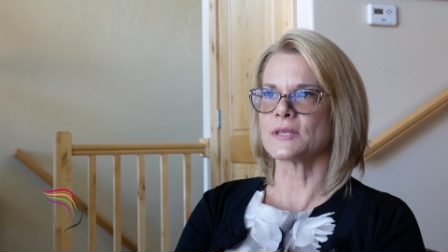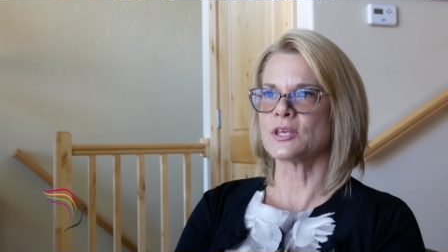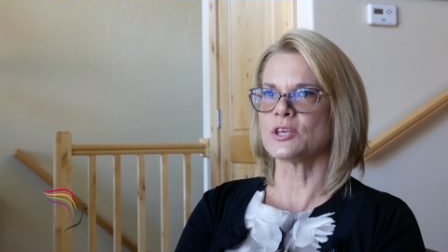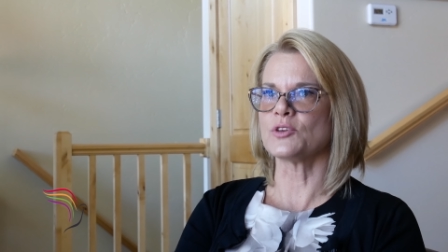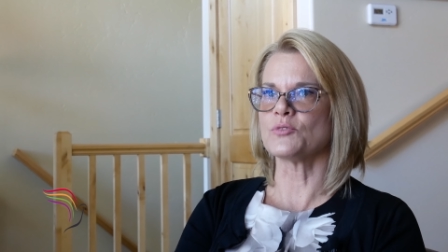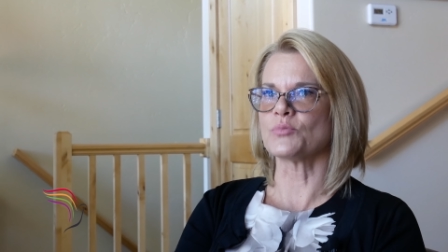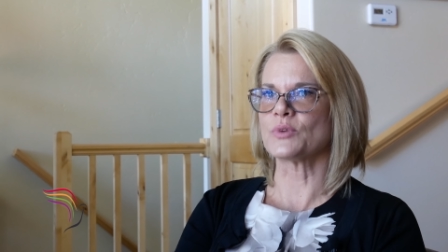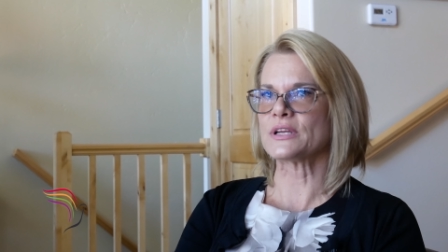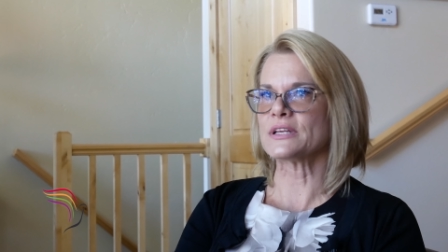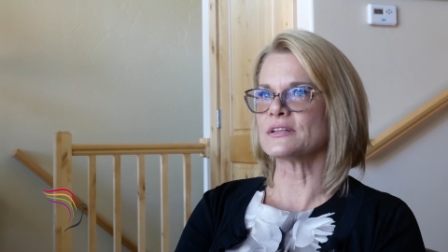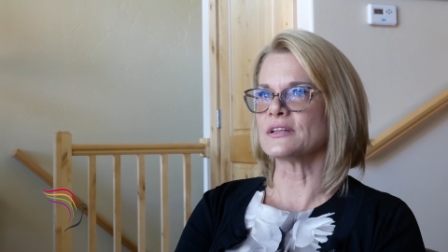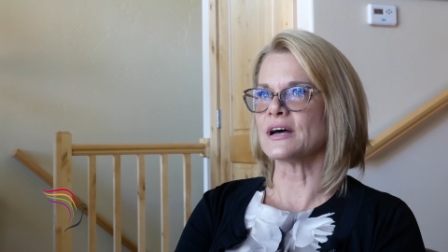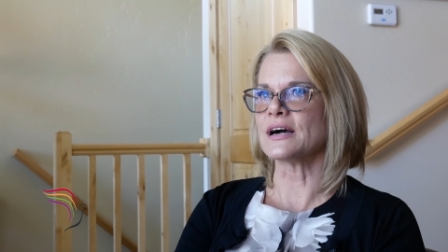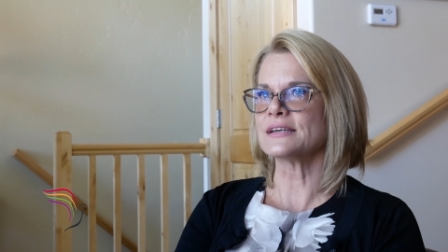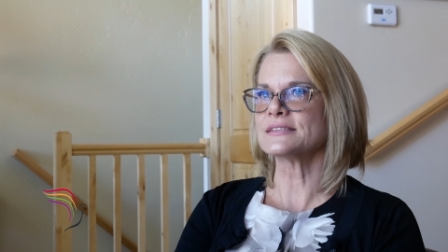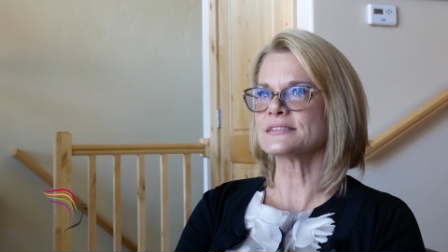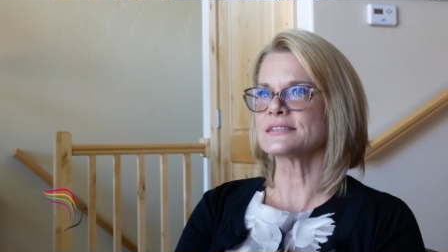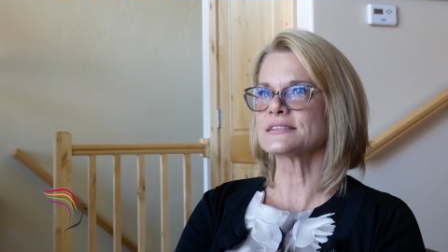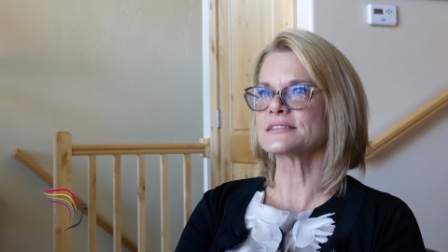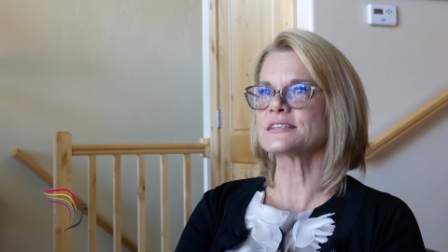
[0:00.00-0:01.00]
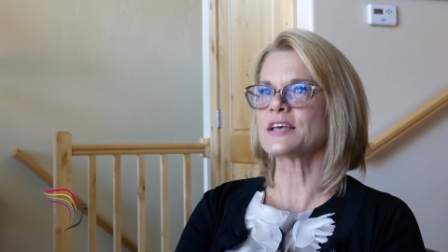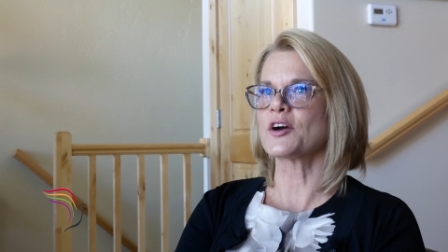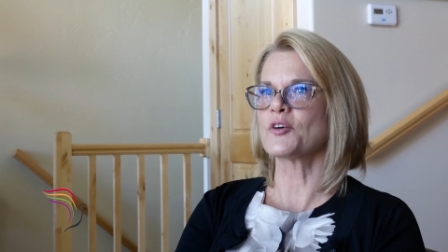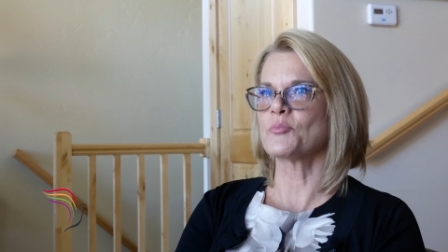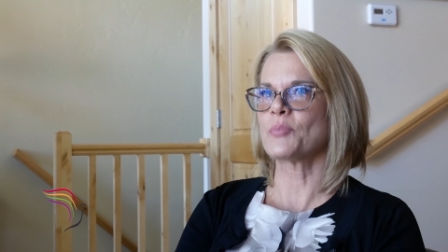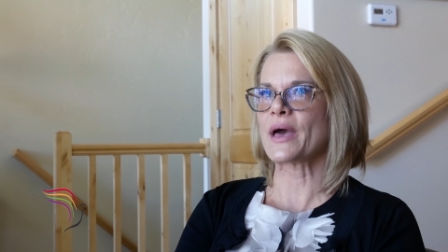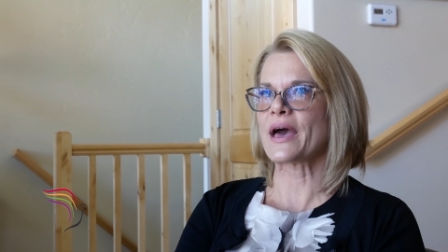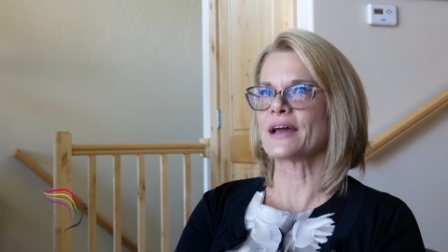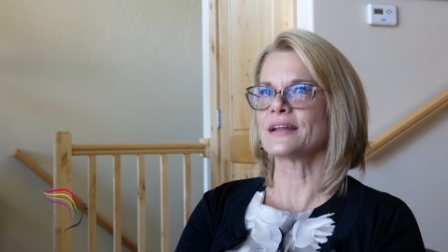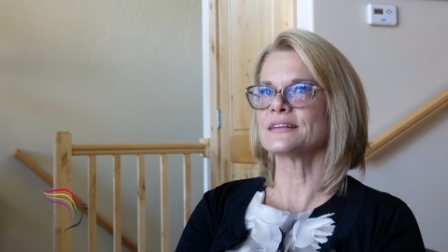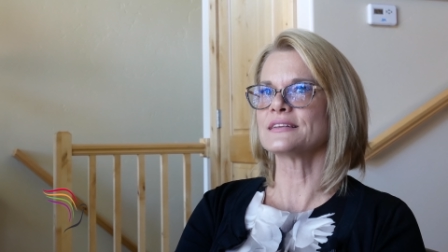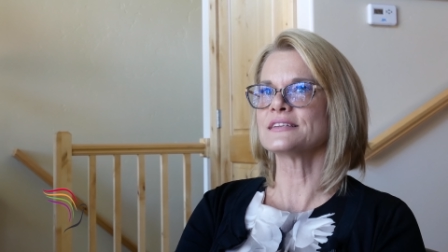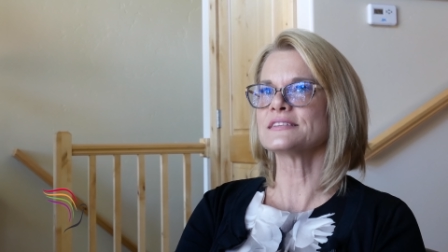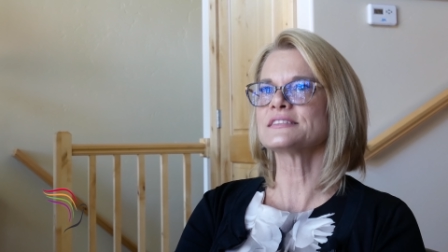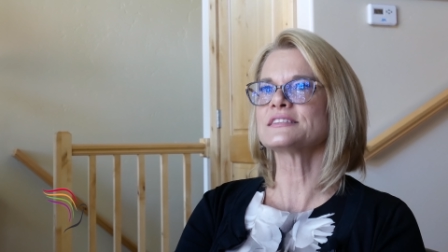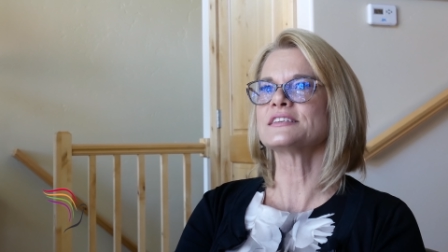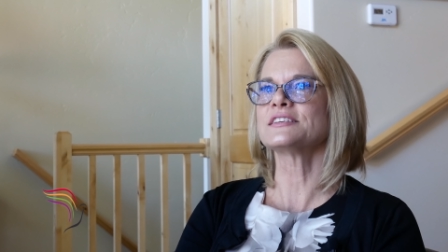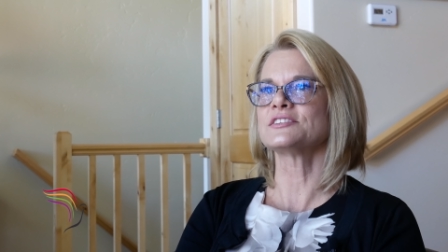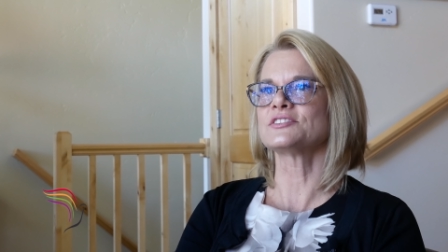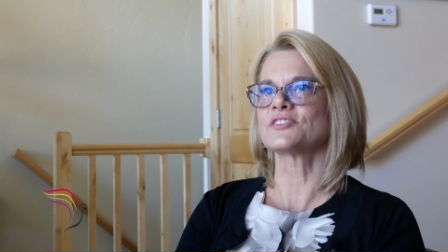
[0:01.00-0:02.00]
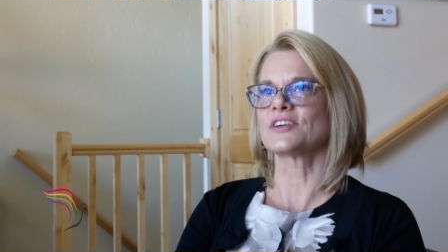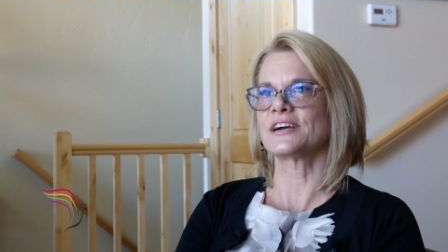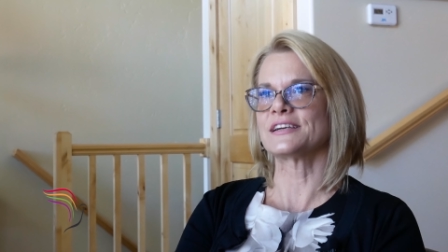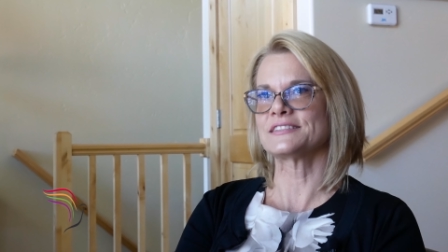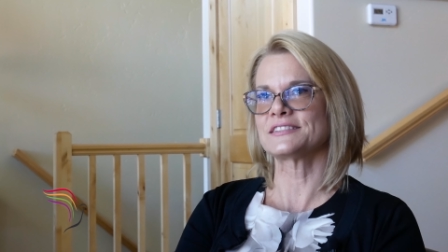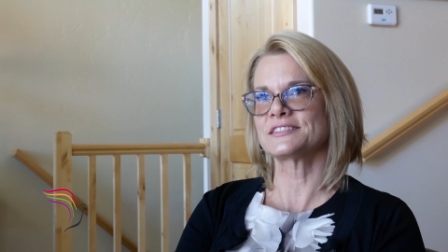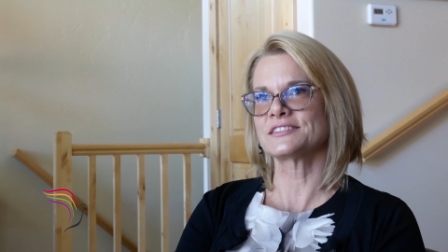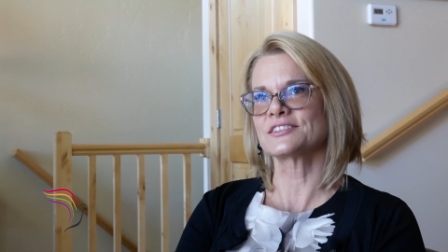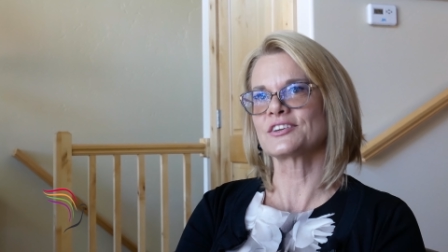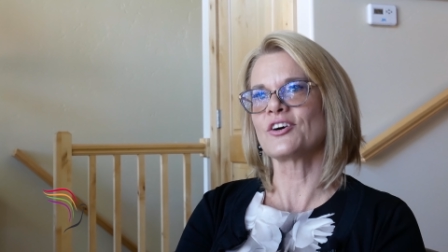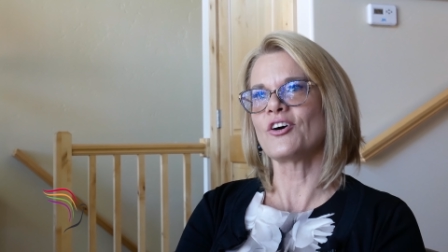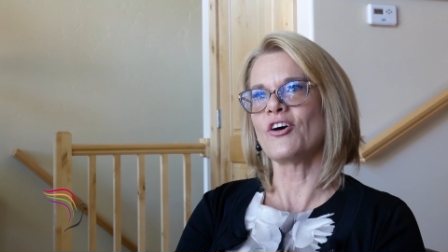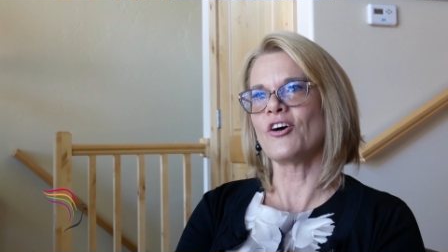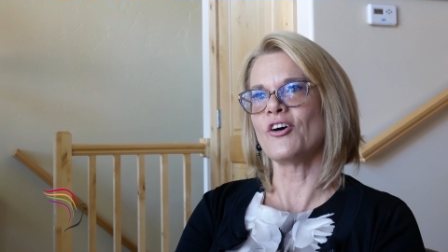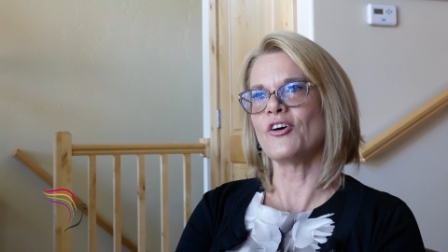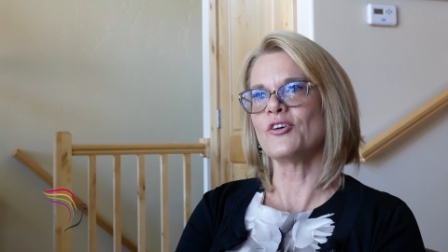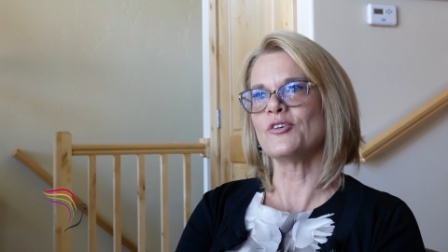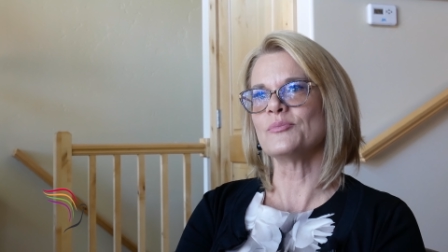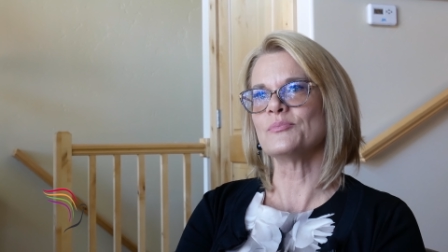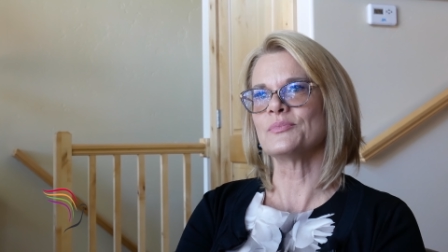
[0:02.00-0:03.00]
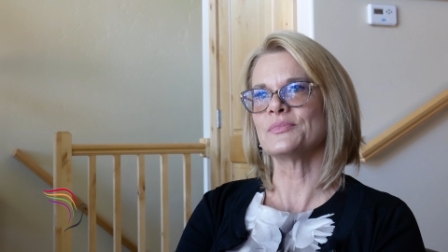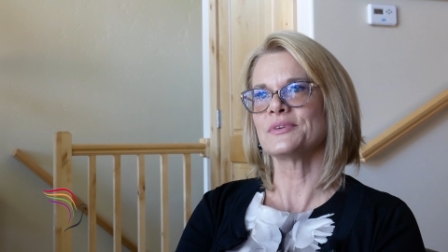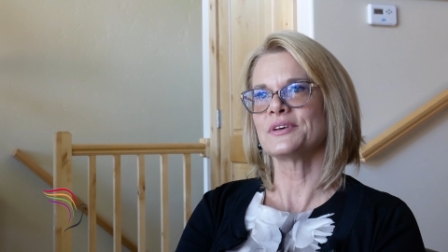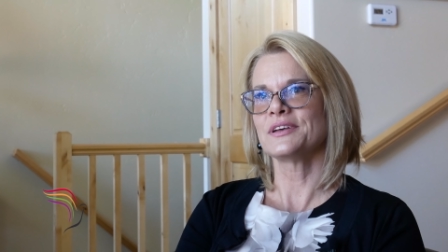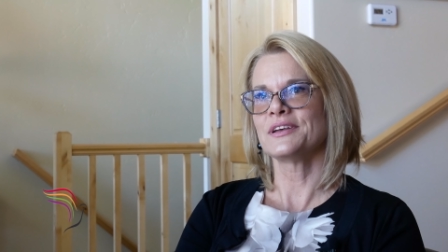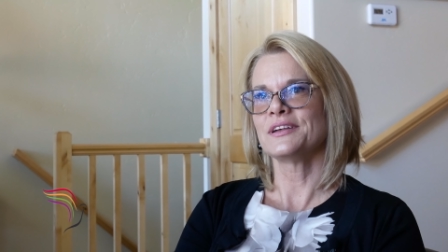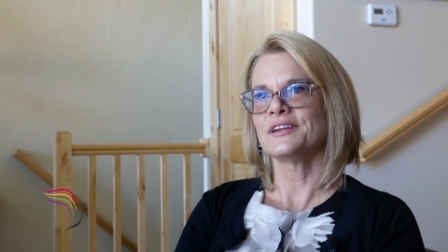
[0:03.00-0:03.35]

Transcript: he realizes how bad it is, he tries to calm